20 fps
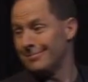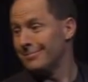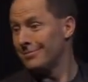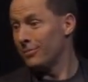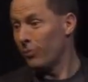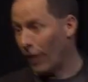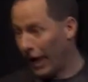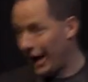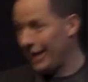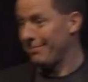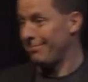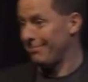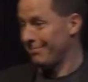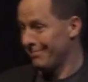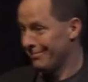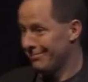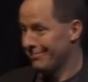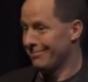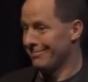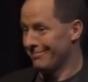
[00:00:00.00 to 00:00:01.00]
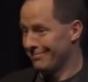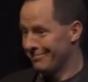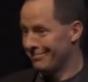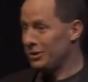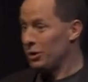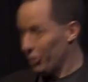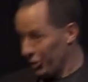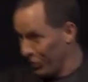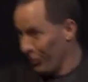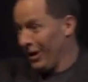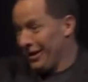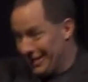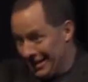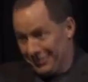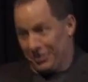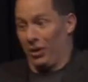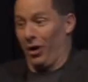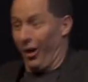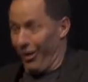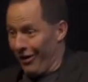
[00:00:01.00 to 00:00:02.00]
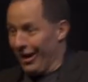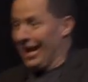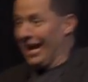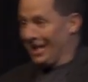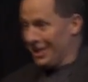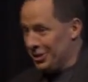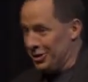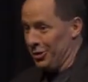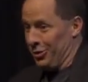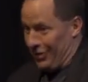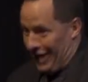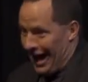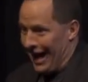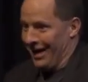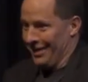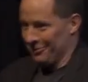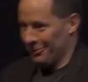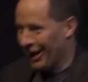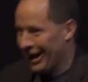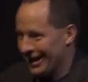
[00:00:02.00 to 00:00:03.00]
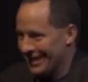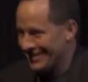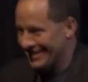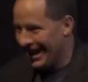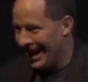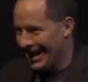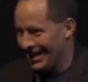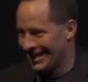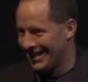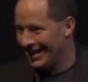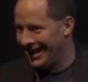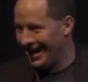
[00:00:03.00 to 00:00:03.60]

right? You agree? That's like, all right, I can do that. Right, exactly,